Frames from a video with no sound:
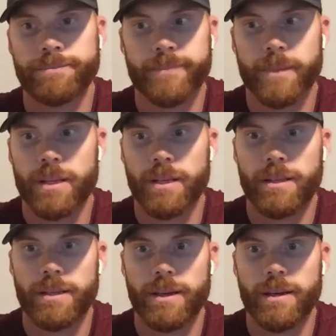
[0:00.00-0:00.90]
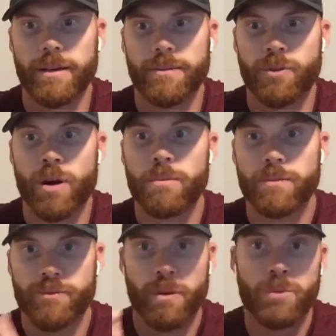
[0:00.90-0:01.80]
and from
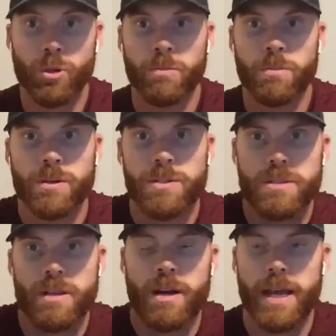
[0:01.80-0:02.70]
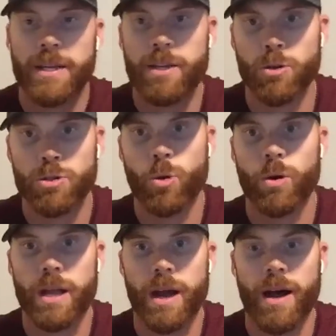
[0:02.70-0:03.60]
Muhlenberg's head coach
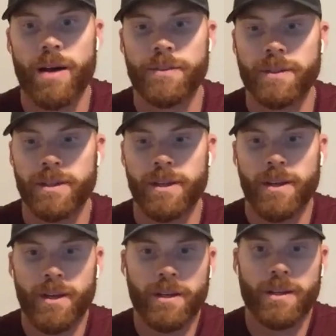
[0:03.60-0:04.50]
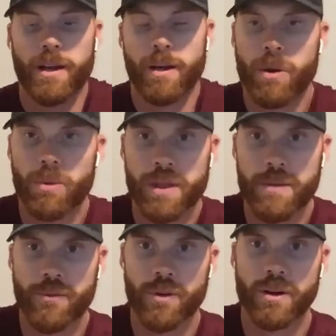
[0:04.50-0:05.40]
Corey Goff, and went with
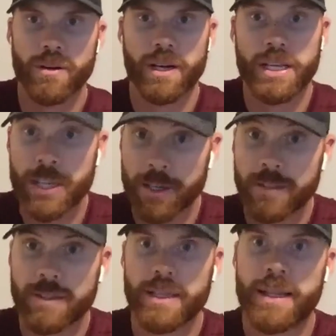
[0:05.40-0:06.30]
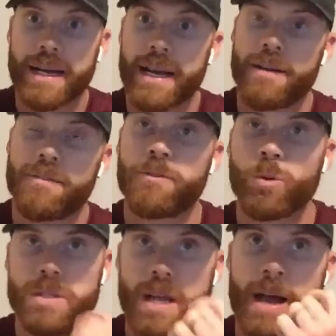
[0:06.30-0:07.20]
him for a year, and then I got
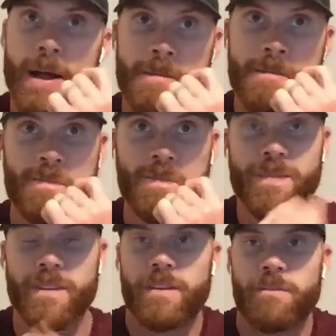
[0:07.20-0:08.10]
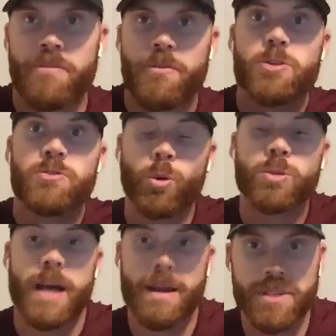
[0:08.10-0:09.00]
my first
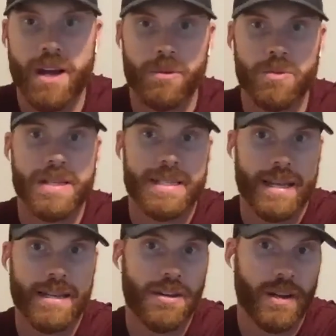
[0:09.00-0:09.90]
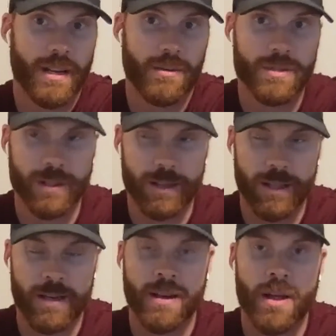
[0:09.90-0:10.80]
full-time job was my second year in it. It was
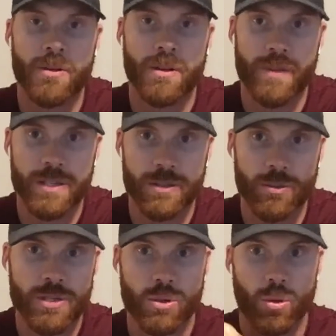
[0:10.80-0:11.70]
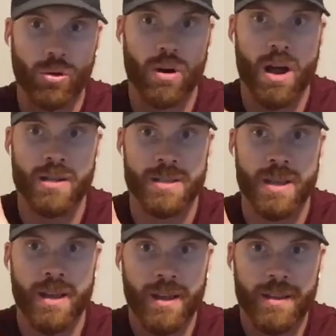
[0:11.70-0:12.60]
at another Division III school across
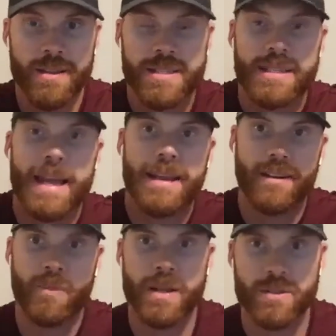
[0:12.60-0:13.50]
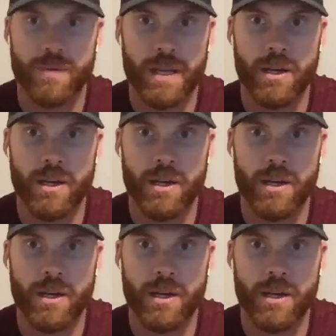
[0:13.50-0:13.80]
the state of Pennsylvania,